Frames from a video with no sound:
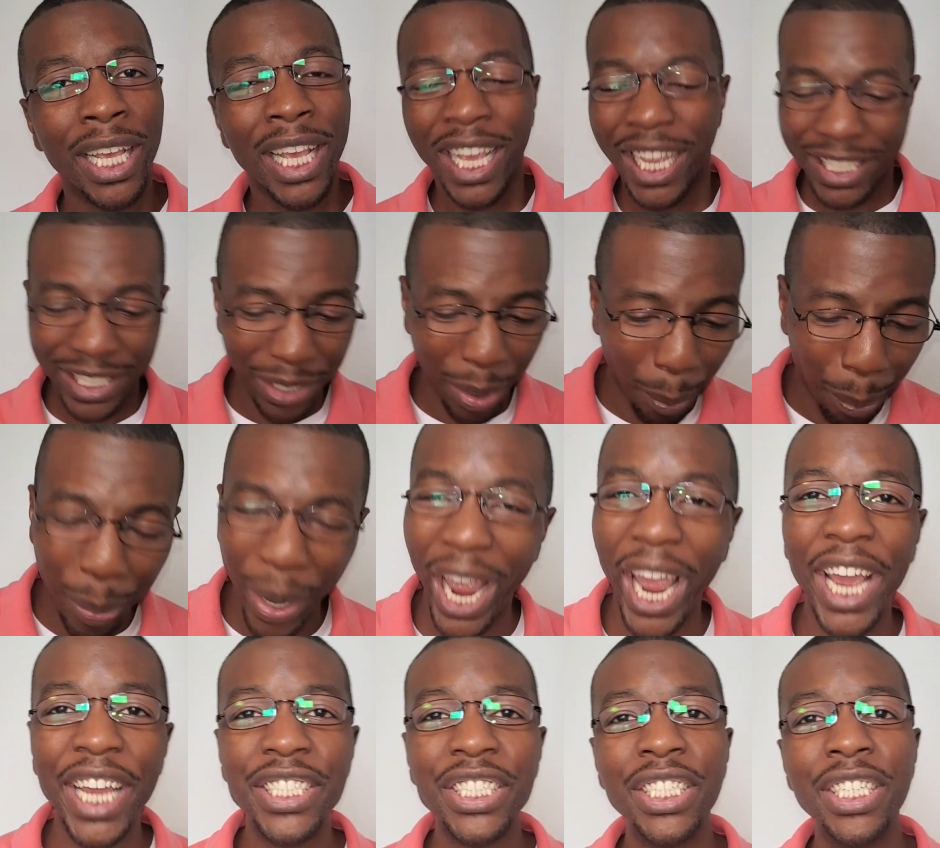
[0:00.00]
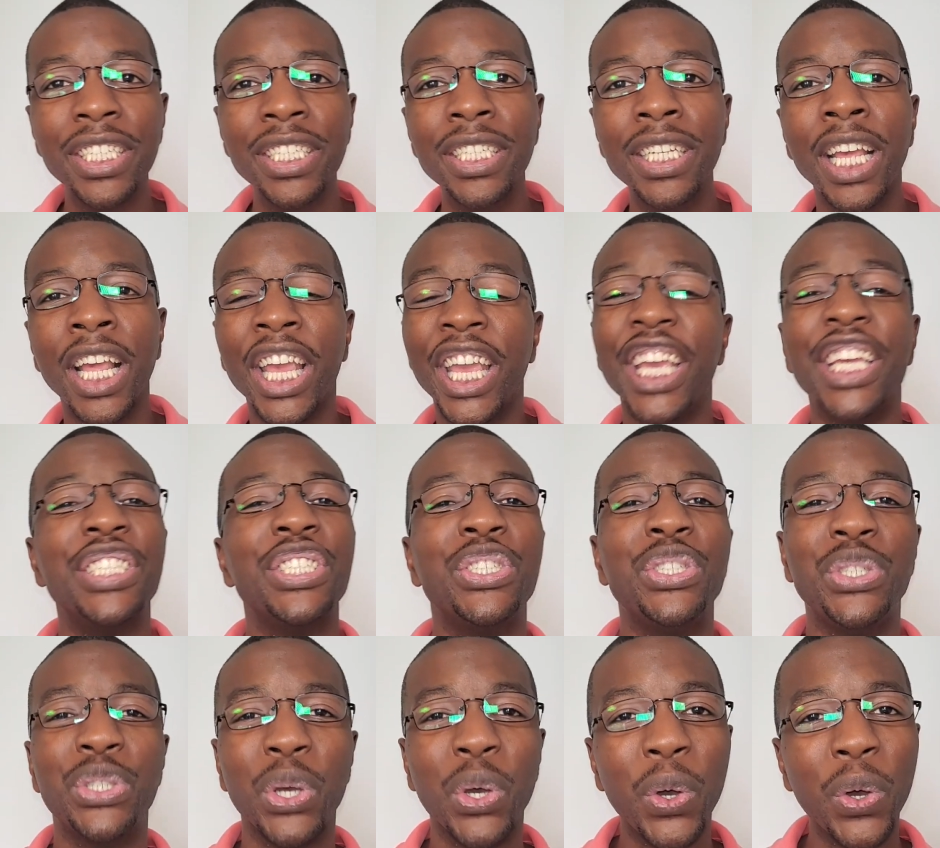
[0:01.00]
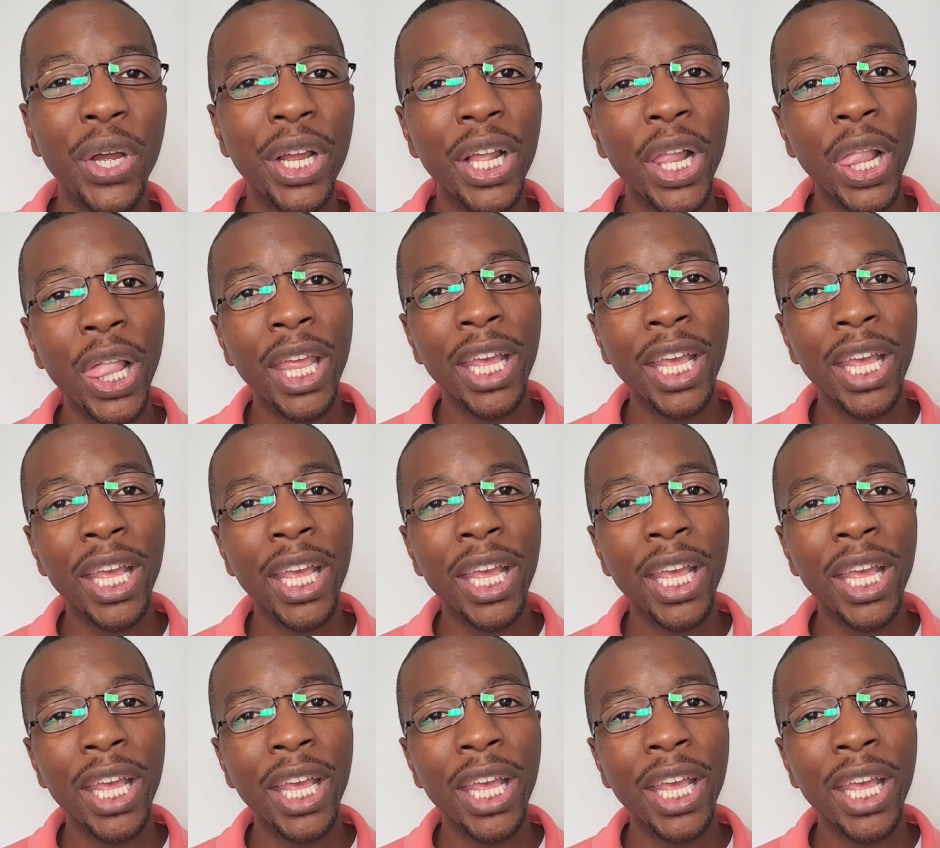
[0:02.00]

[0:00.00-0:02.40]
his compassion, his joy,